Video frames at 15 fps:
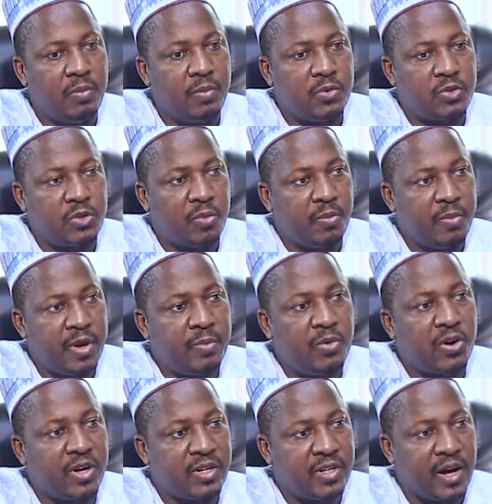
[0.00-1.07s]
some
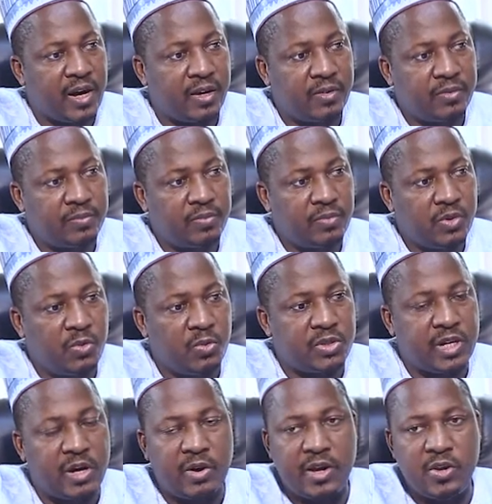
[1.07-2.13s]
memoranda
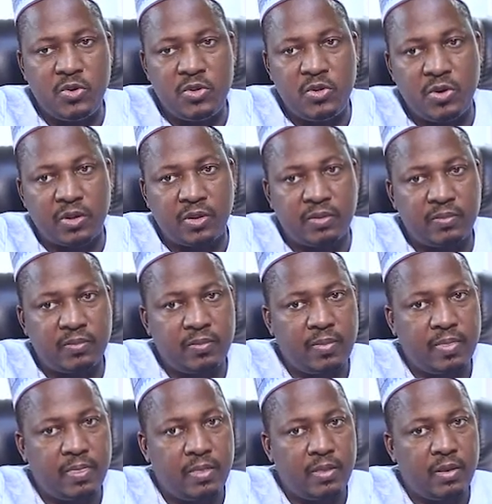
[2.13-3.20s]
with our union,
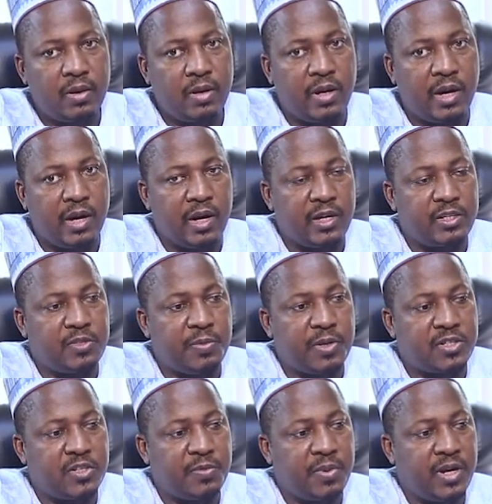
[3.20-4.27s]

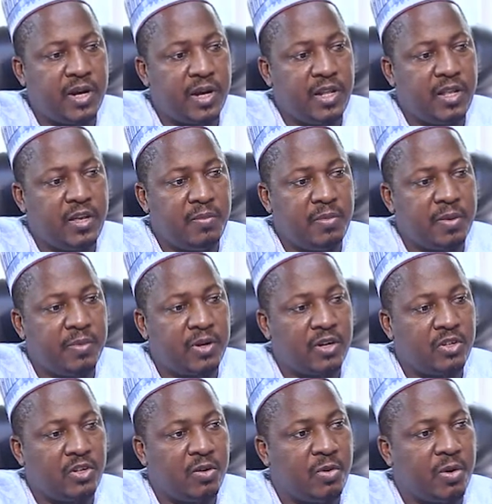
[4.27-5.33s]
specifically
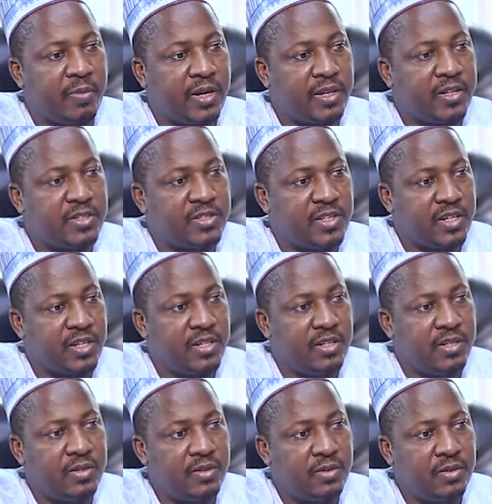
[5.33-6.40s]
Memorandum of
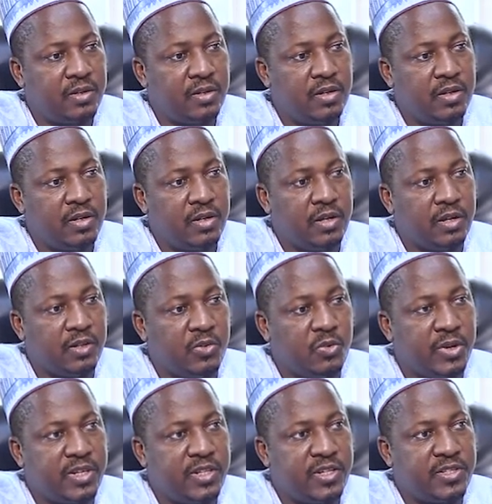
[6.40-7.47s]
Understanding in
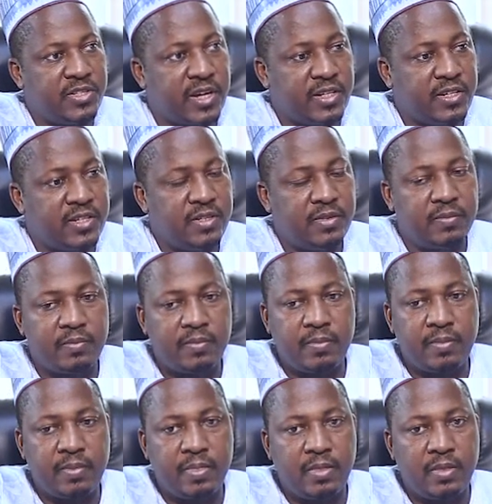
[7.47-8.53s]
2013
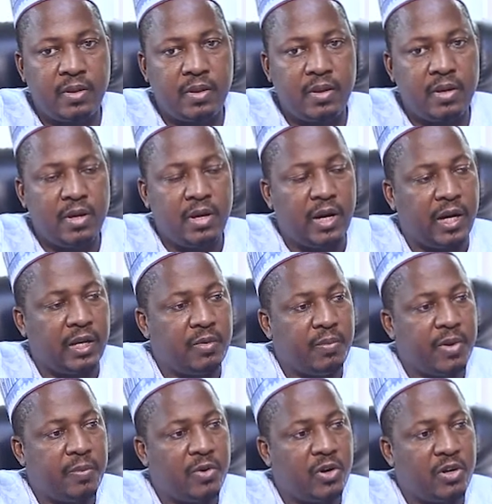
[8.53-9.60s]
and
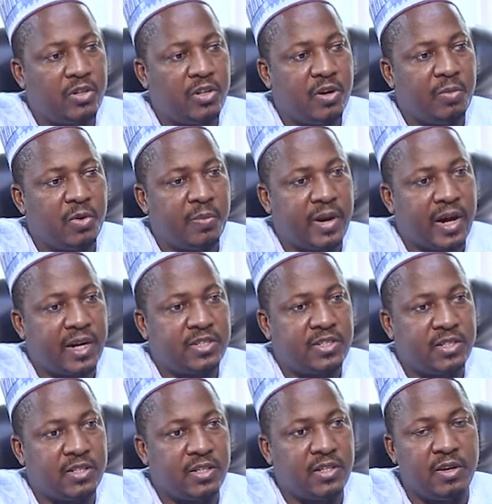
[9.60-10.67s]
Memorandum of
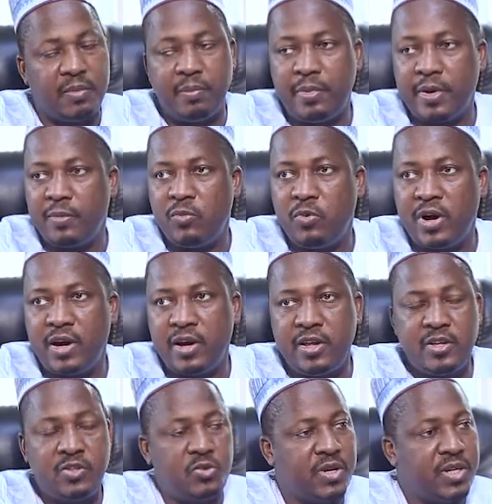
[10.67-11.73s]
Action in
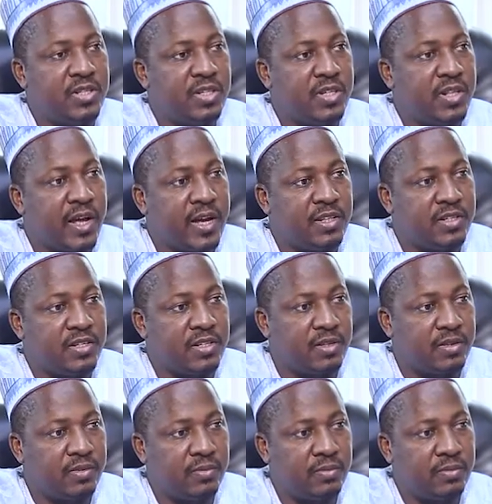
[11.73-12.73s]
February 2019.